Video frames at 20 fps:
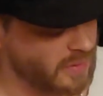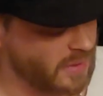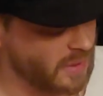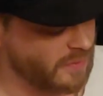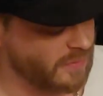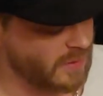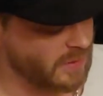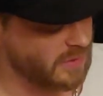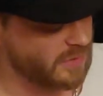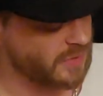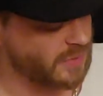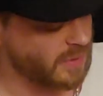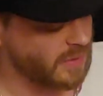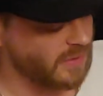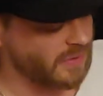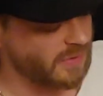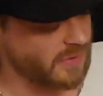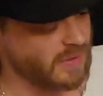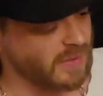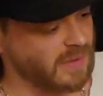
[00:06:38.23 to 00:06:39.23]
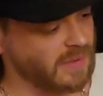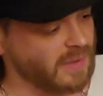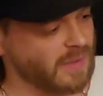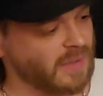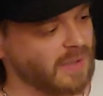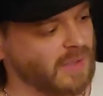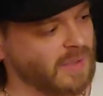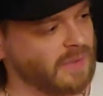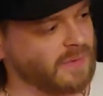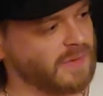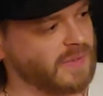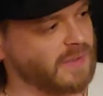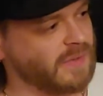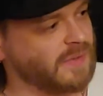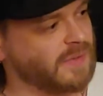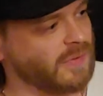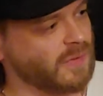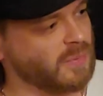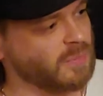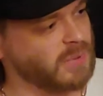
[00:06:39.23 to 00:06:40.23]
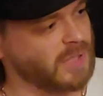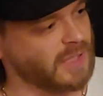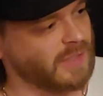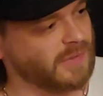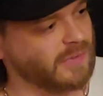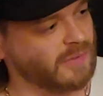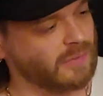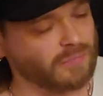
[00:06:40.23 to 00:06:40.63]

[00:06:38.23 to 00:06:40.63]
nothing. As you can see, these sole plates